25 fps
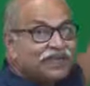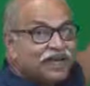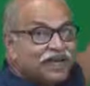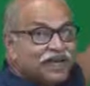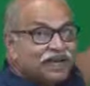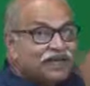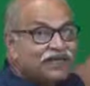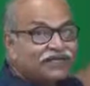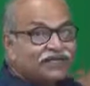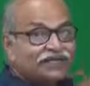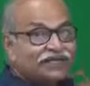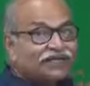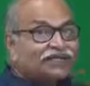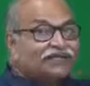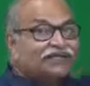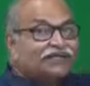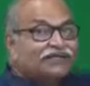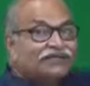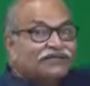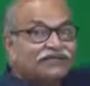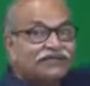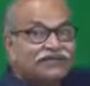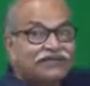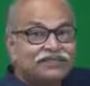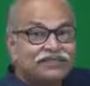high,
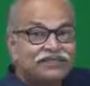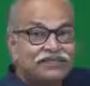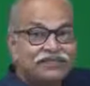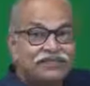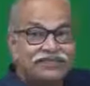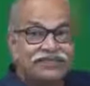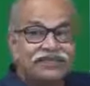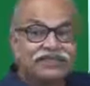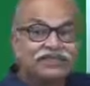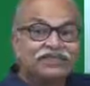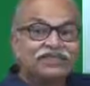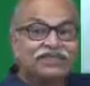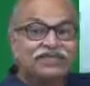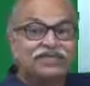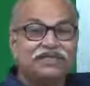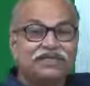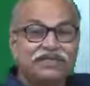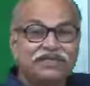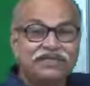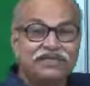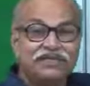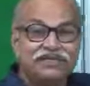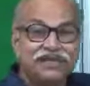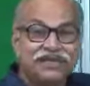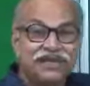then a signal
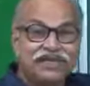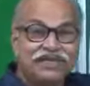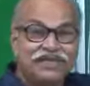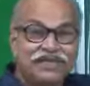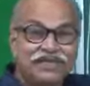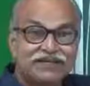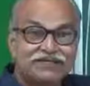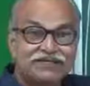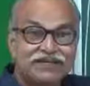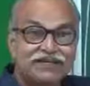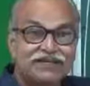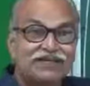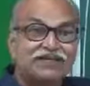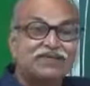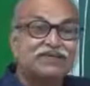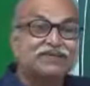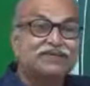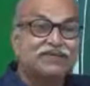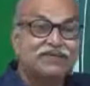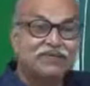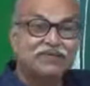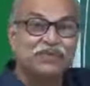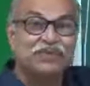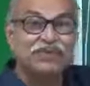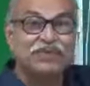is created which
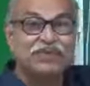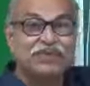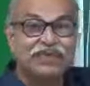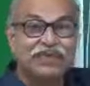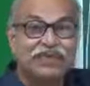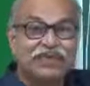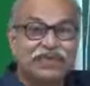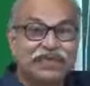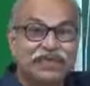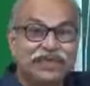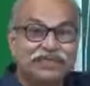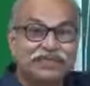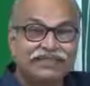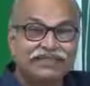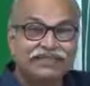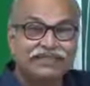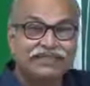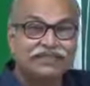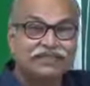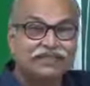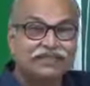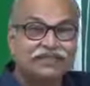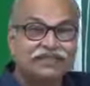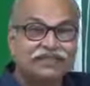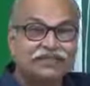gives me an
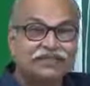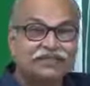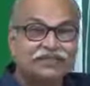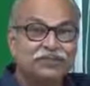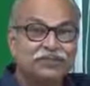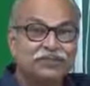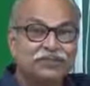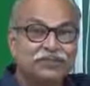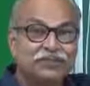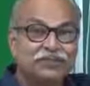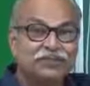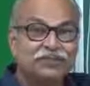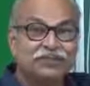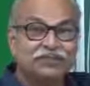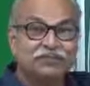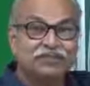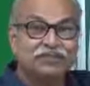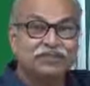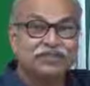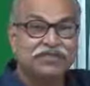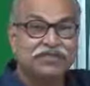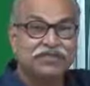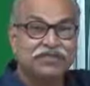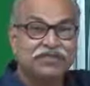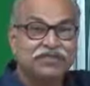instruction to shut
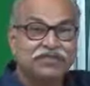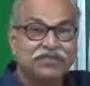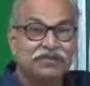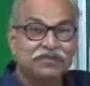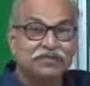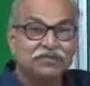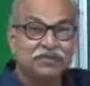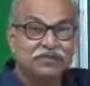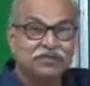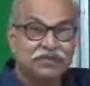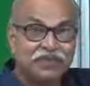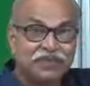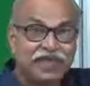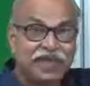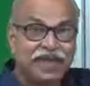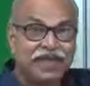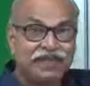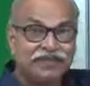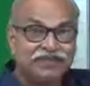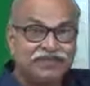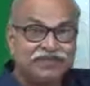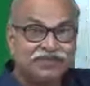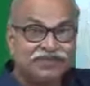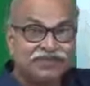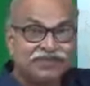down the
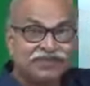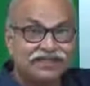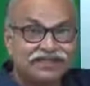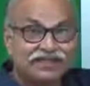plant.